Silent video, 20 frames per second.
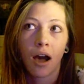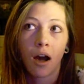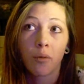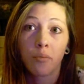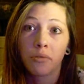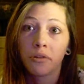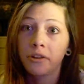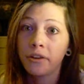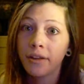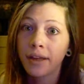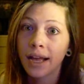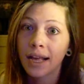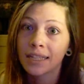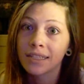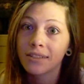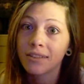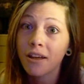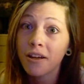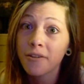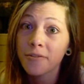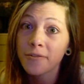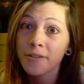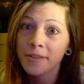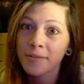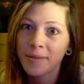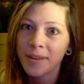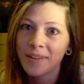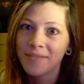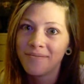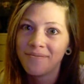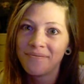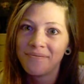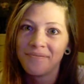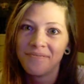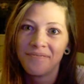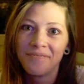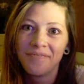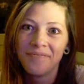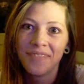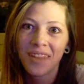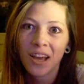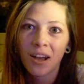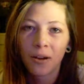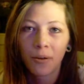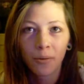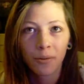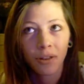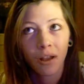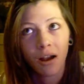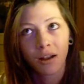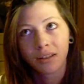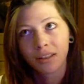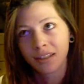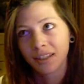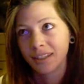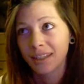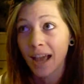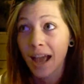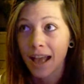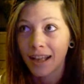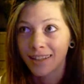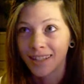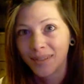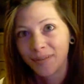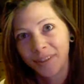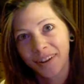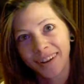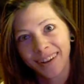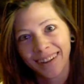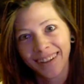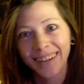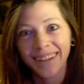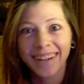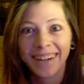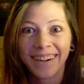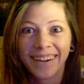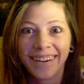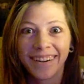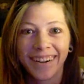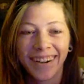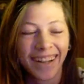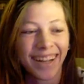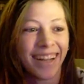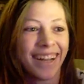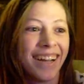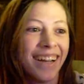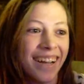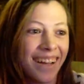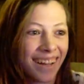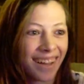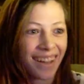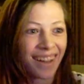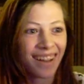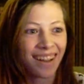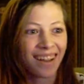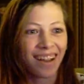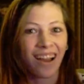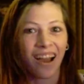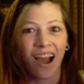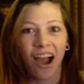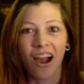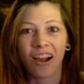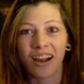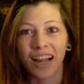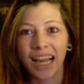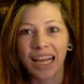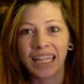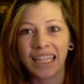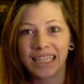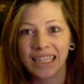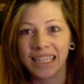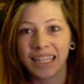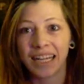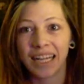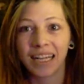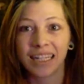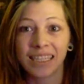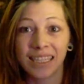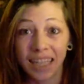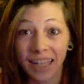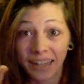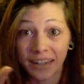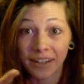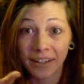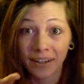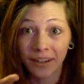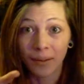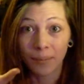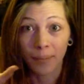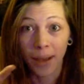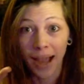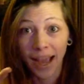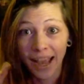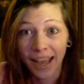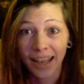I'll bring you guys along with me. Well, not to the test, but you know. Alright, see you guys later. Bye.